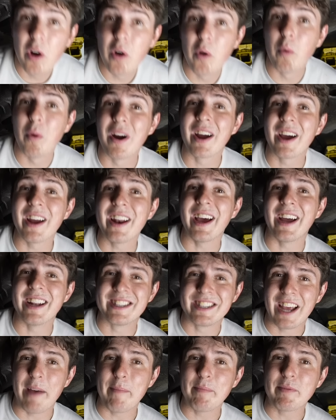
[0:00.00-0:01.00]
we're going to
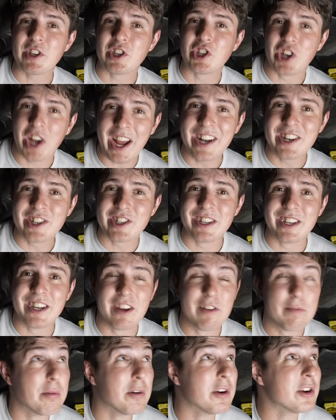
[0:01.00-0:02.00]
attempt to change the
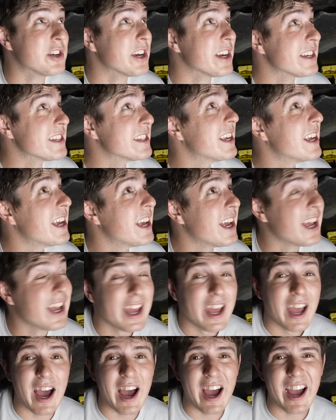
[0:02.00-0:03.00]
diff bushings.
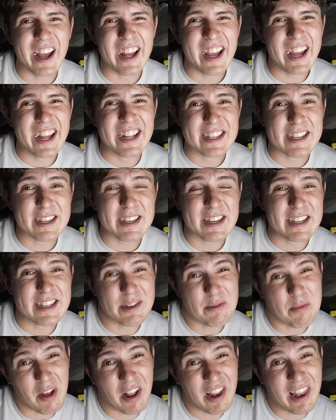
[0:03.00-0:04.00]
Uh, it's, it's
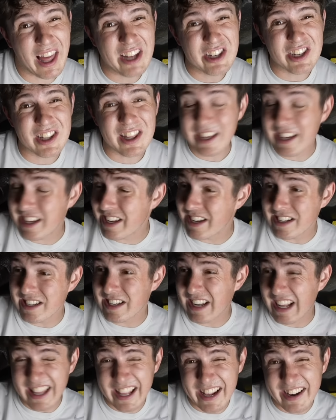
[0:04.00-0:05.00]
allegedly
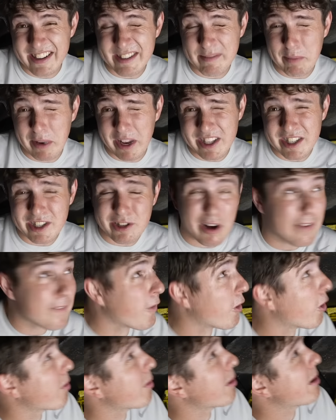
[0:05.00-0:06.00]
a little bit
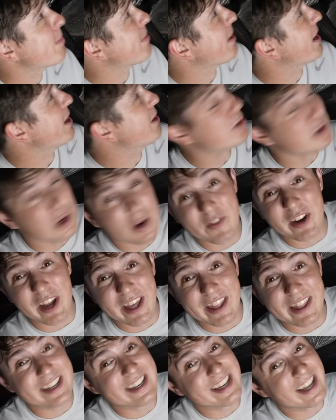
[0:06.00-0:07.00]
straightforward, but you do have to
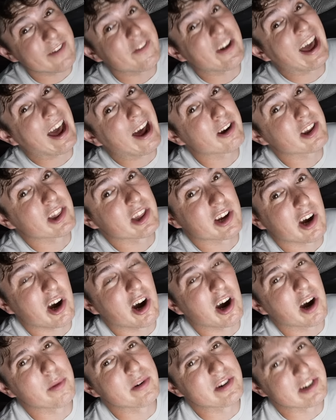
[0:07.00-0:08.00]
get the diff out of the
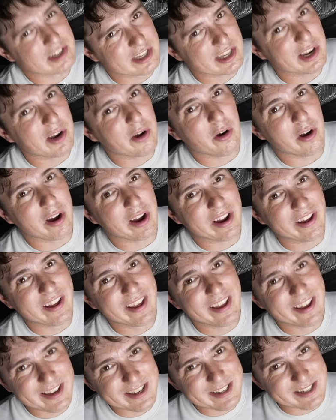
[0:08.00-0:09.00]
car, which is annoying.
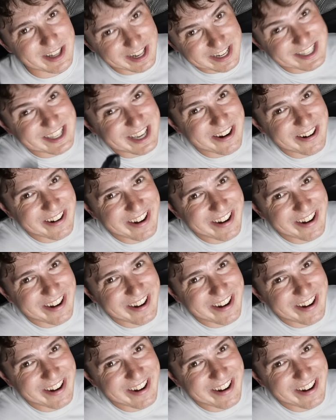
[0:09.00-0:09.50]
So let's do